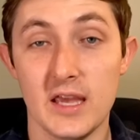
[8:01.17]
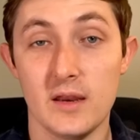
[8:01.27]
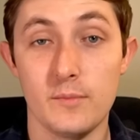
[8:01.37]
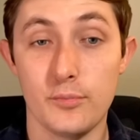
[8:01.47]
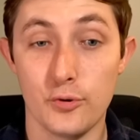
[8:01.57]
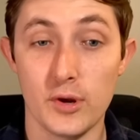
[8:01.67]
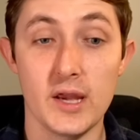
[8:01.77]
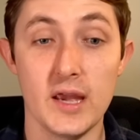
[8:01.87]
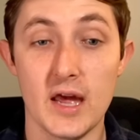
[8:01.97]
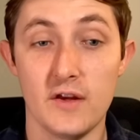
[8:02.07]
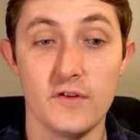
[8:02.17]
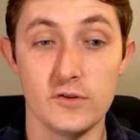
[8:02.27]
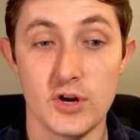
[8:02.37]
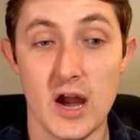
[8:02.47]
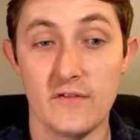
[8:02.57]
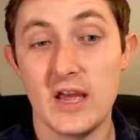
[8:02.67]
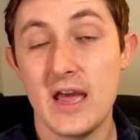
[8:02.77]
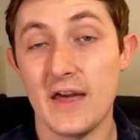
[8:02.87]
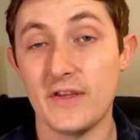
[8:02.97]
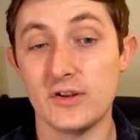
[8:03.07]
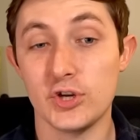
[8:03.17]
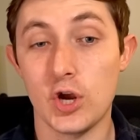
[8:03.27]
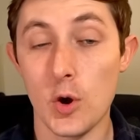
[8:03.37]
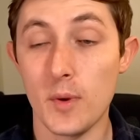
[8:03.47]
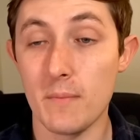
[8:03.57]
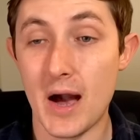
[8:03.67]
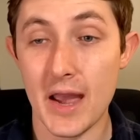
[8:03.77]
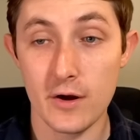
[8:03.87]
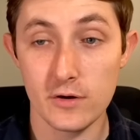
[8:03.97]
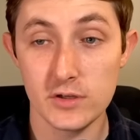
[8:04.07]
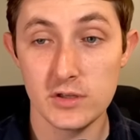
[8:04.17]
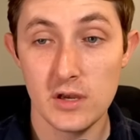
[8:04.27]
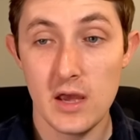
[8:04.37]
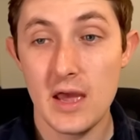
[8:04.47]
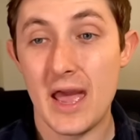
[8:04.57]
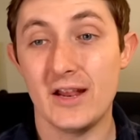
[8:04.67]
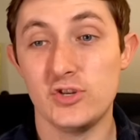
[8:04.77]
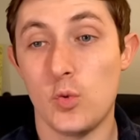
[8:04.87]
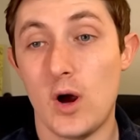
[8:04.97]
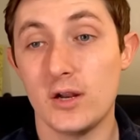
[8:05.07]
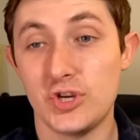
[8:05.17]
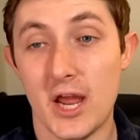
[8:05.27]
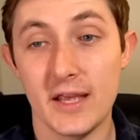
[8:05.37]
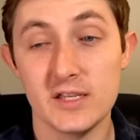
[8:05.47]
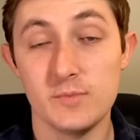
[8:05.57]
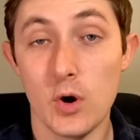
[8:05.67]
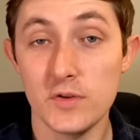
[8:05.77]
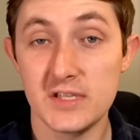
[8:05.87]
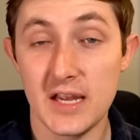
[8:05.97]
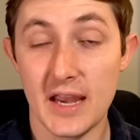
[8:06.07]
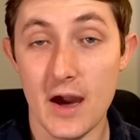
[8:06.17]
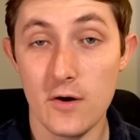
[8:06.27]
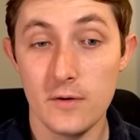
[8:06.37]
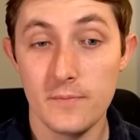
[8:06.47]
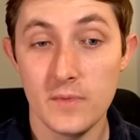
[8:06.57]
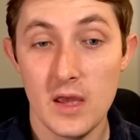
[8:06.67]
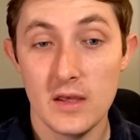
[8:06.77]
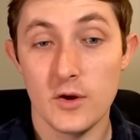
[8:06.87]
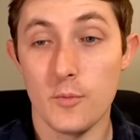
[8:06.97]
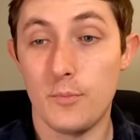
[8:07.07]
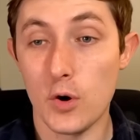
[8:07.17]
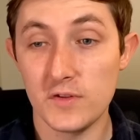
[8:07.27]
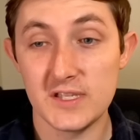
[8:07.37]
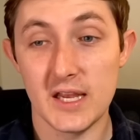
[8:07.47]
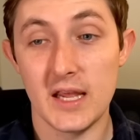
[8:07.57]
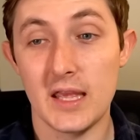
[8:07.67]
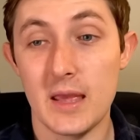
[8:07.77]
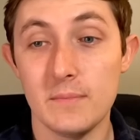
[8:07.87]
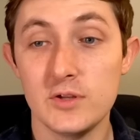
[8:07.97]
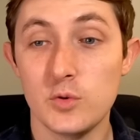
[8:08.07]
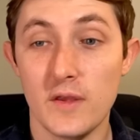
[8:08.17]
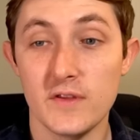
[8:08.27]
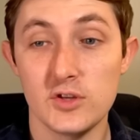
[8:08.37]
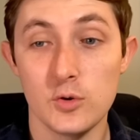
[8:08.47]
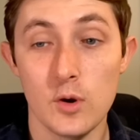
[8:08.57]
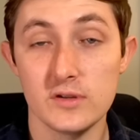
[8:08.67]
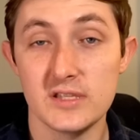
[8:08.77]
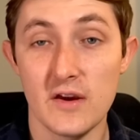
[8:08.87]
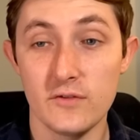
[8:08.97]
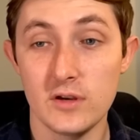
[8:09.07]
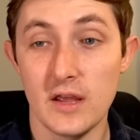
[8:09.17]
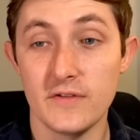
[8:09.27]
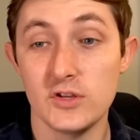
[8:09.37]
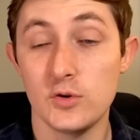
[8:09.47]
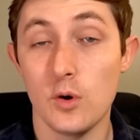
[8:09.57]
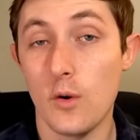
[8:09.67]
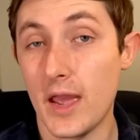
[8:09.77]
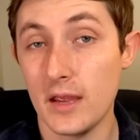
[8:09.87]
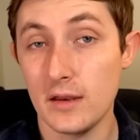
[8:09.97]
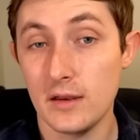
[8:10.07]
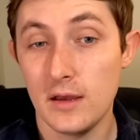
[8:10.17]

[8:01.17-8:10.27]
in pre-NFL draft. I think Jakobi Meyers and Jauan Jennings both stick out. They're both sitting in between the 207 and the 208